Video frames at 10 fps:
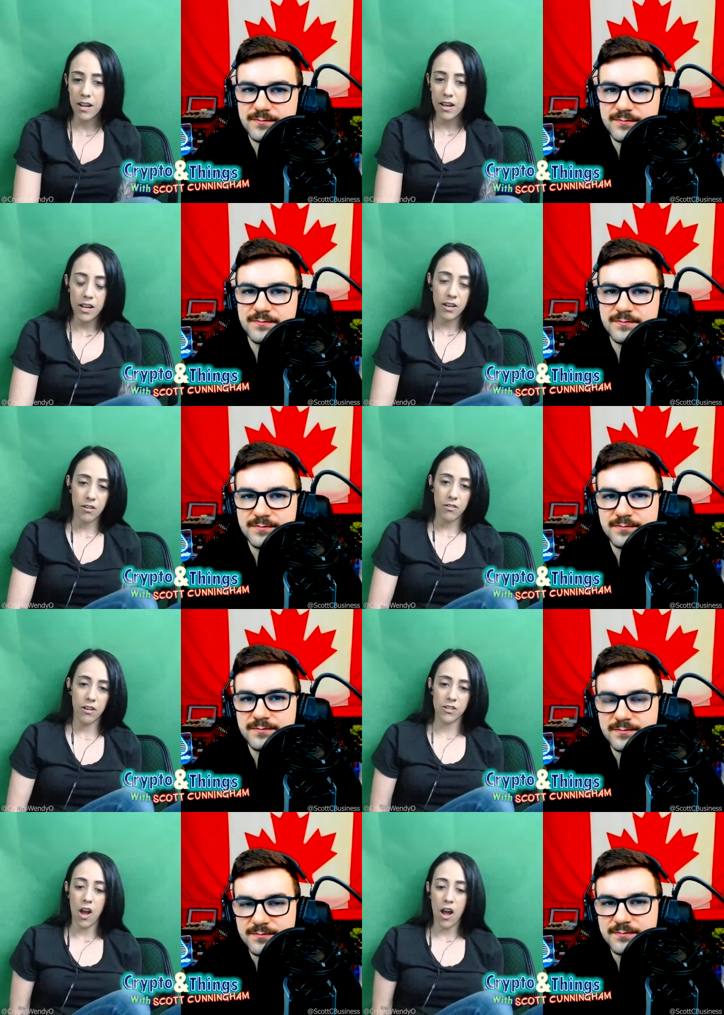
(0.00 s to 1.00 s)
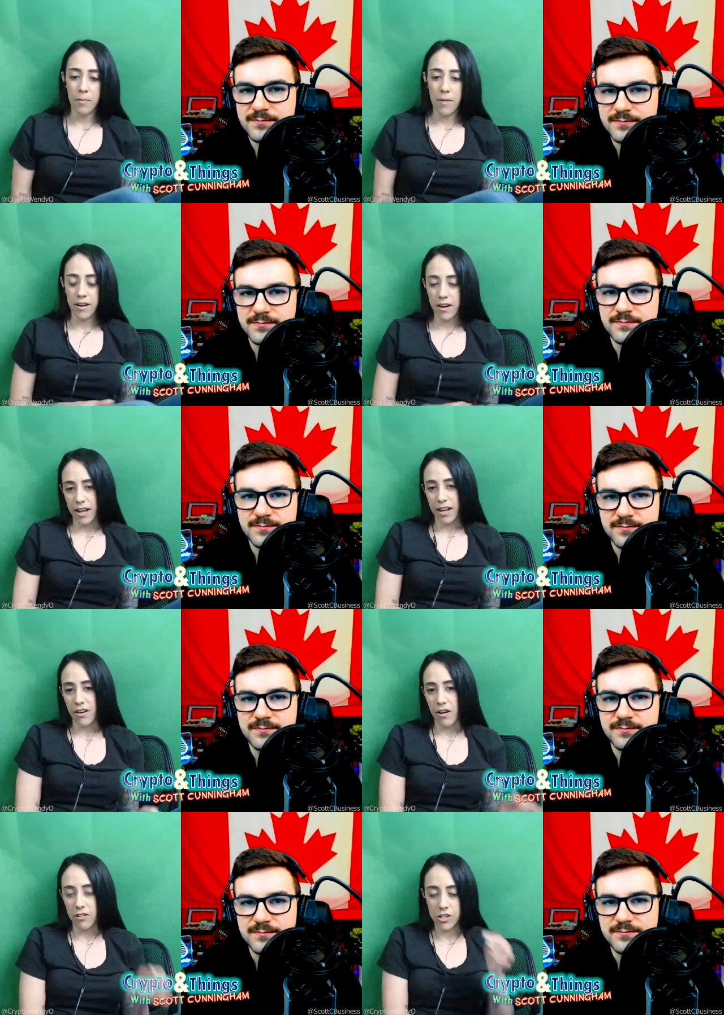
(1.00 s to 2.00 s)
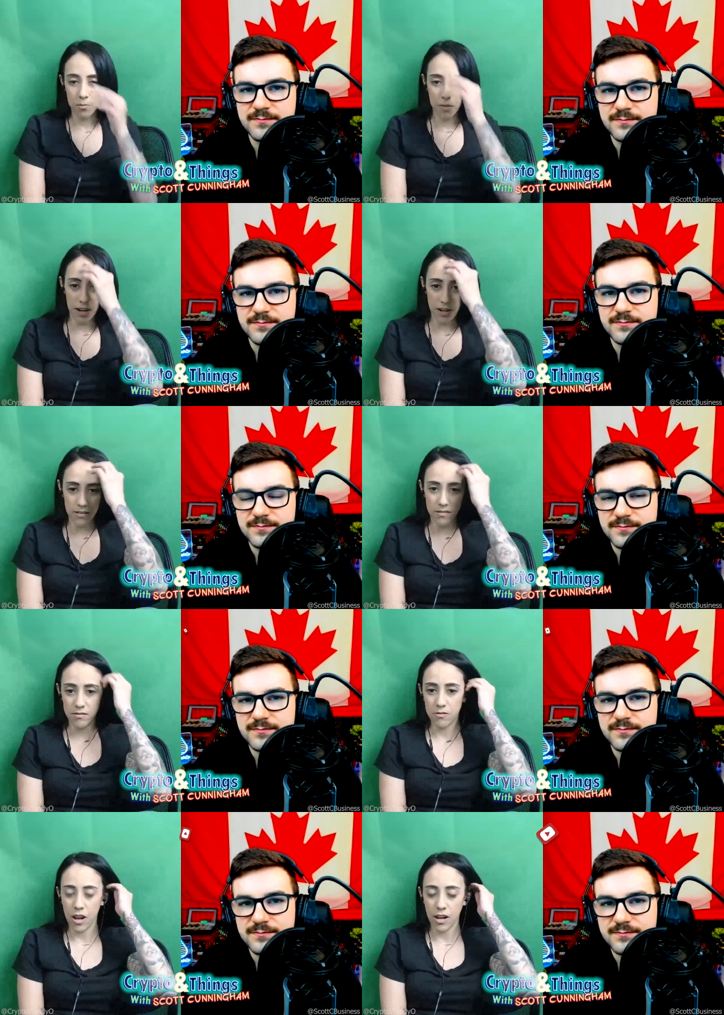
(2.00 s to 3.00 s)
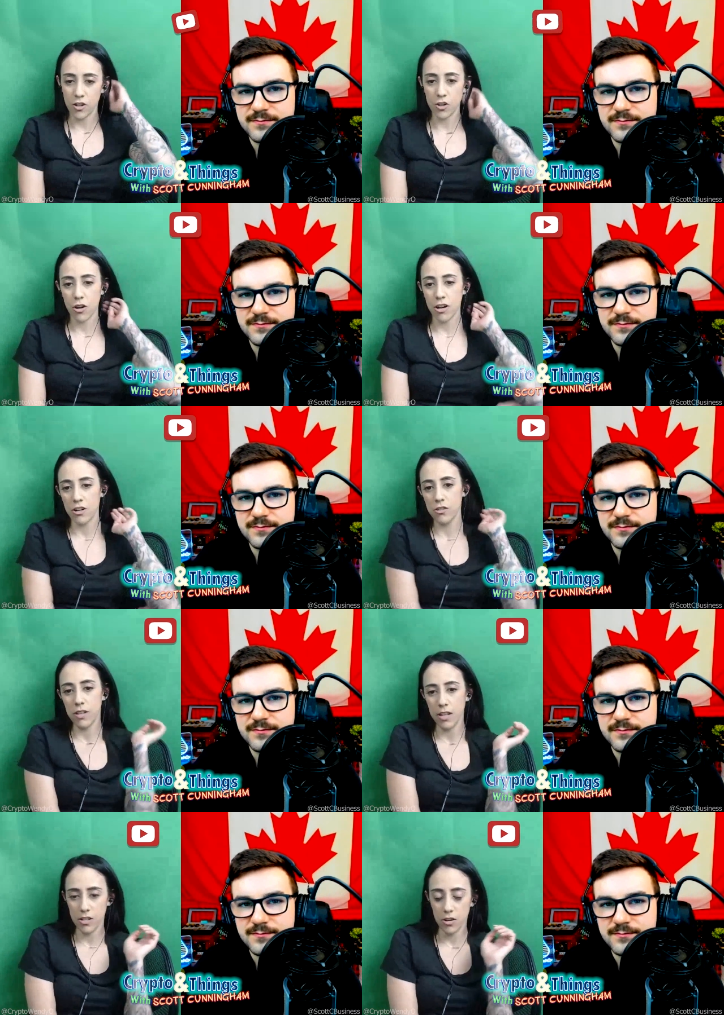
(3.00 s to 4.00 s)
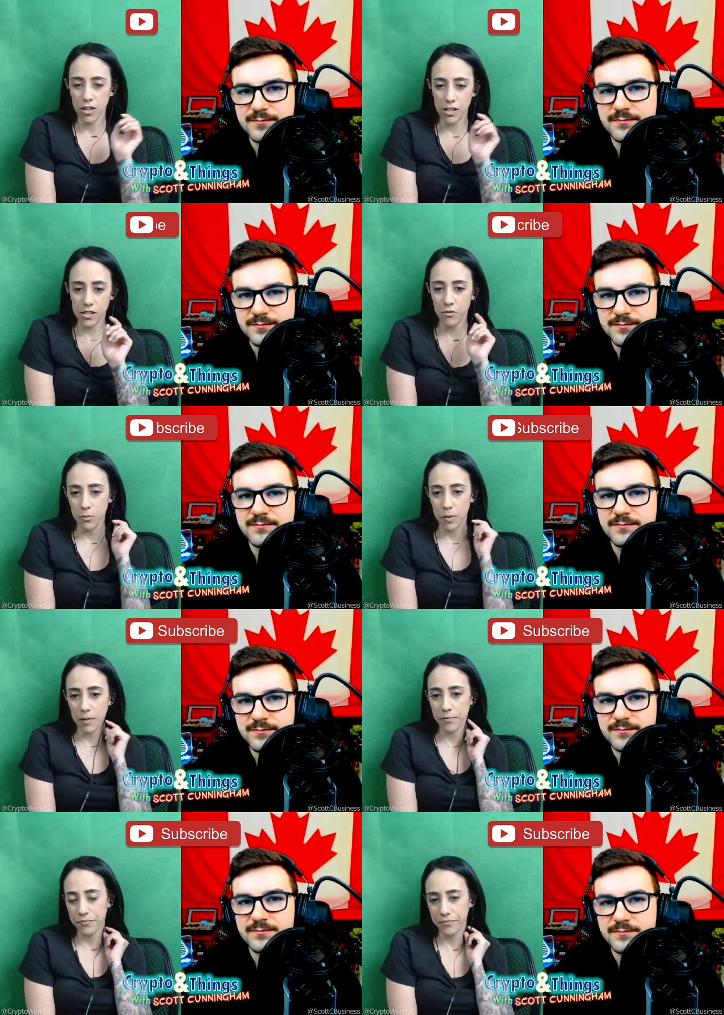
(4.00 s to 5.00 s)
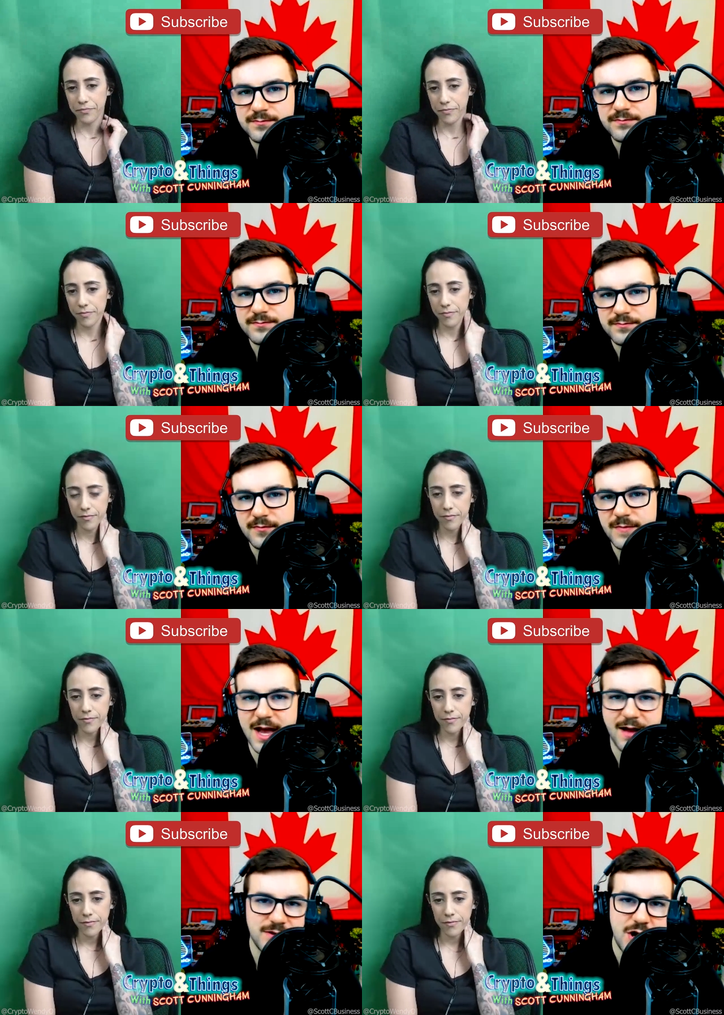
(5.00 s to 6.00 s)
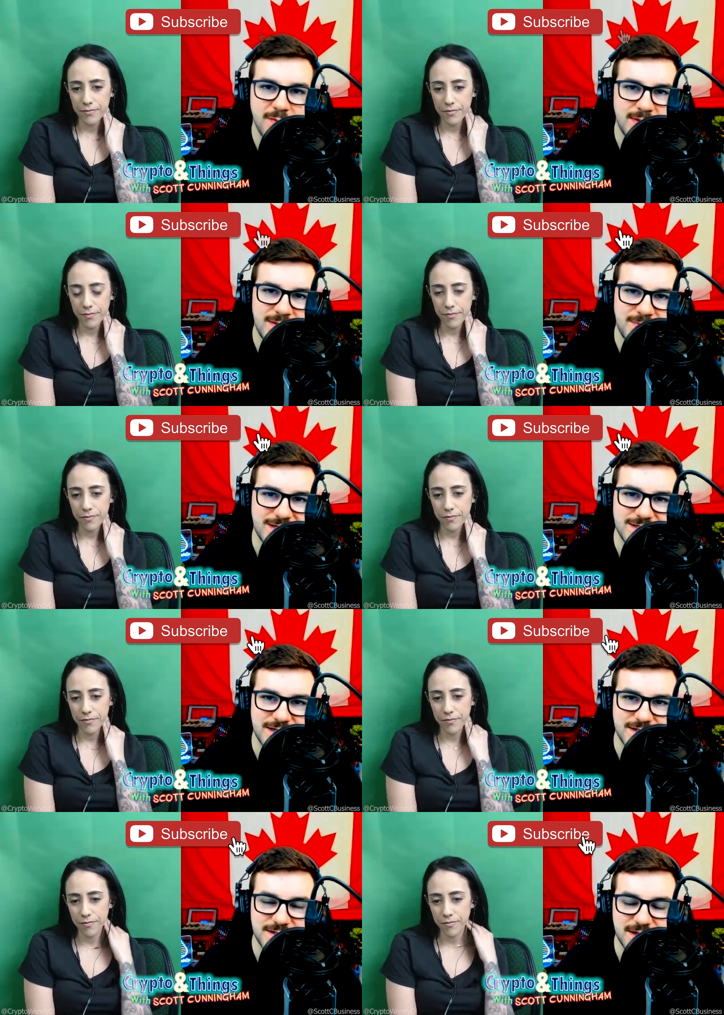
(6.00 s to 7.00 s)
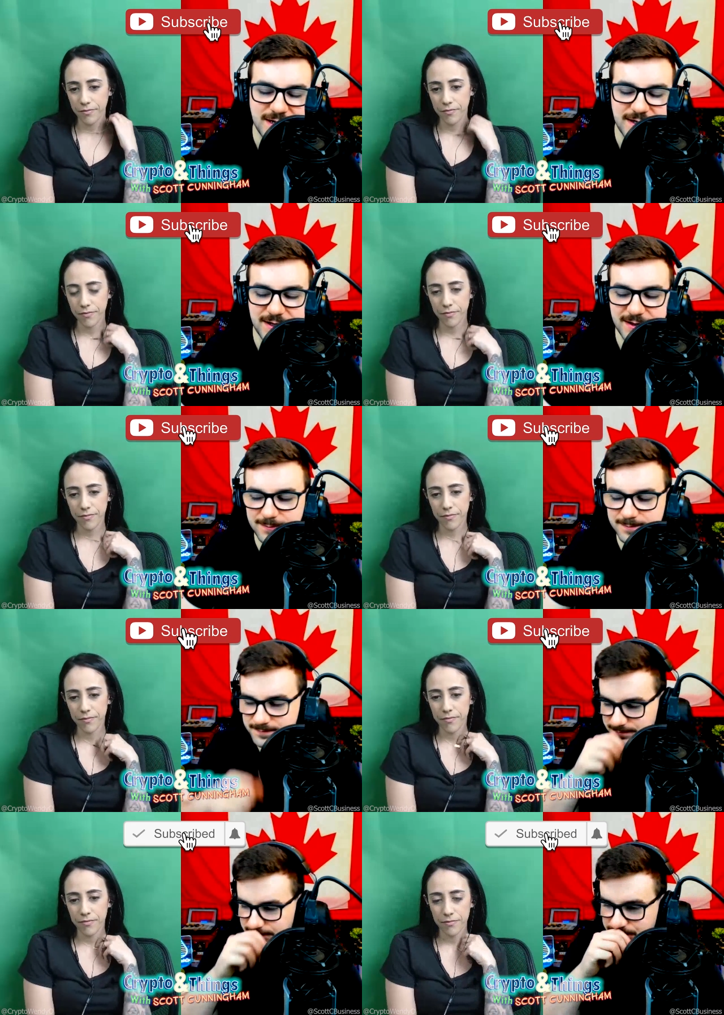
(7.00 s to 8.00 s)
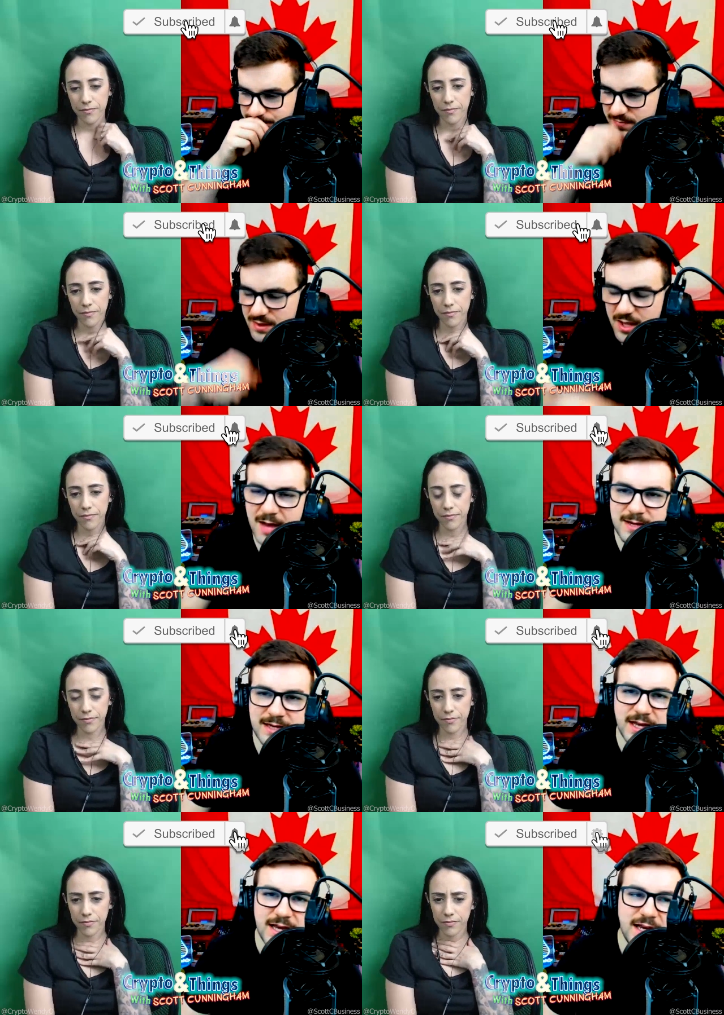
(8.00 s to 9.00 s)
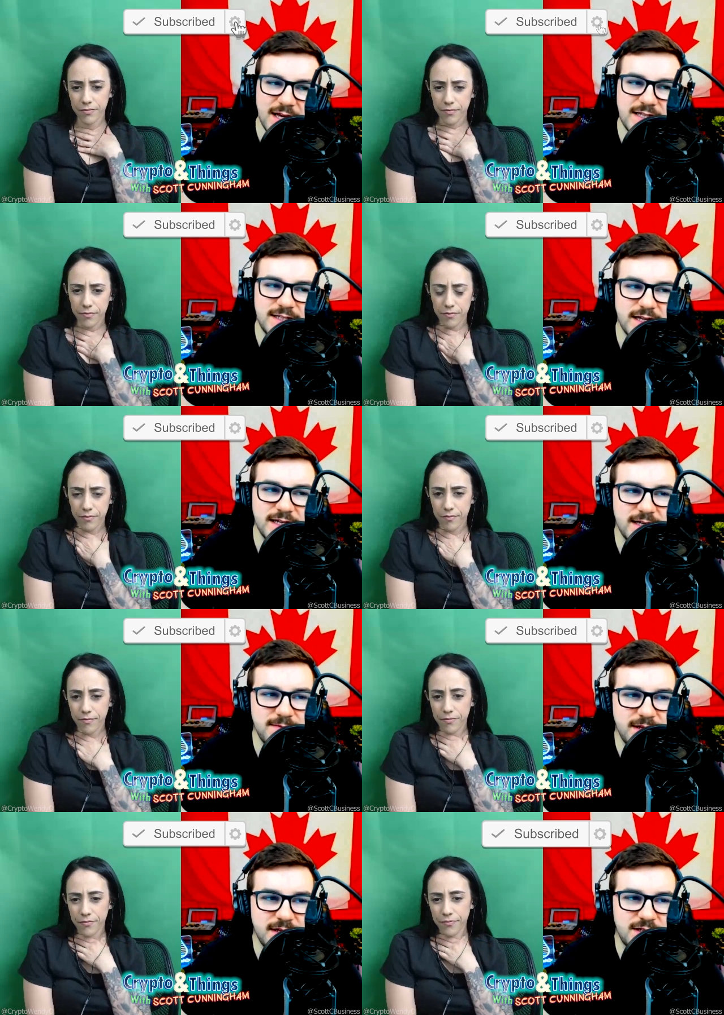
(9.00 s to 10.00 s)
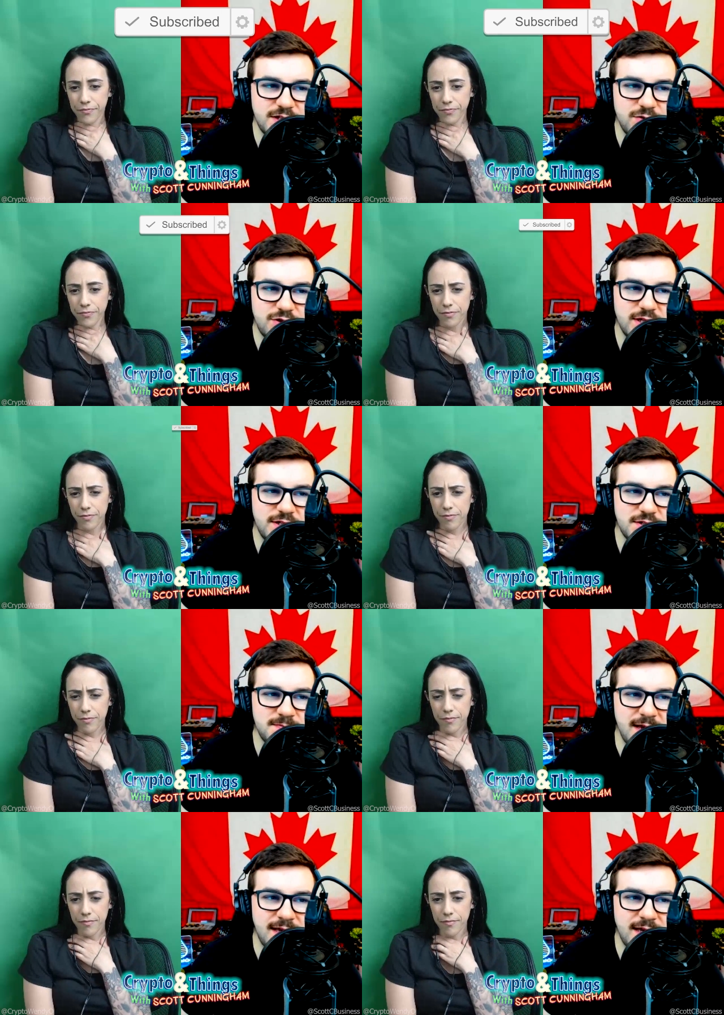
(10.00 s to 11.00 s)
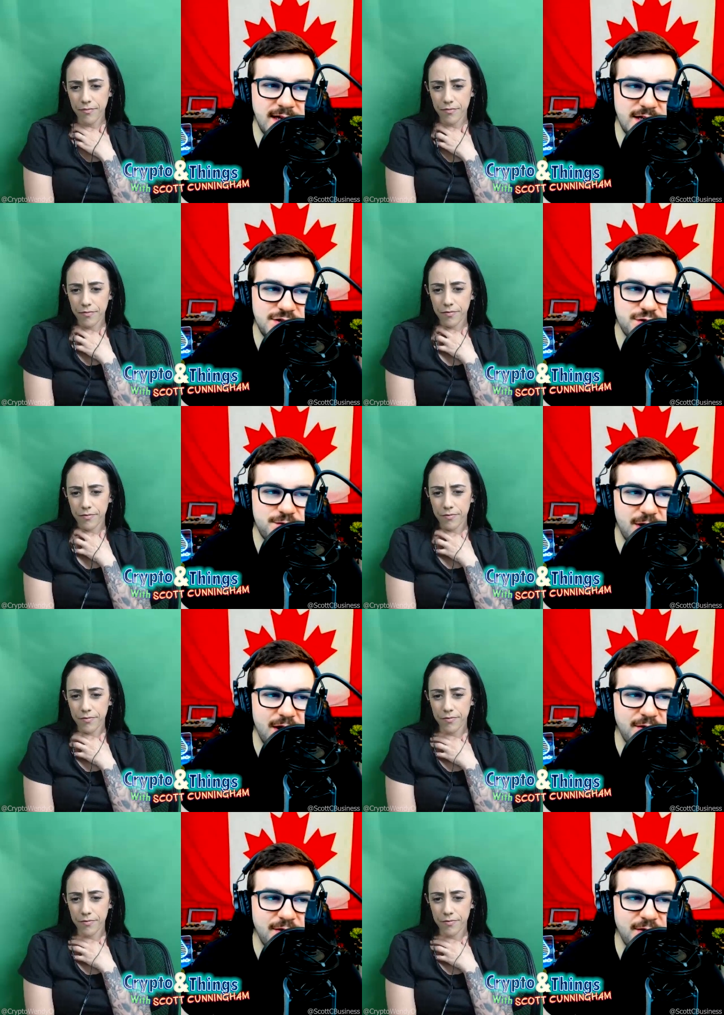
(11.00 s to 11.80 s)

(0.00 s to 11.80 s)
Speaker 1: you know, I'll talk about it. I acknowledge it, but I, I just try to do things that are easy for me.
Speaker 2: Yeah, no, I mean, that makes sense. And, um, I mean, it's it, it it's usually just making it easier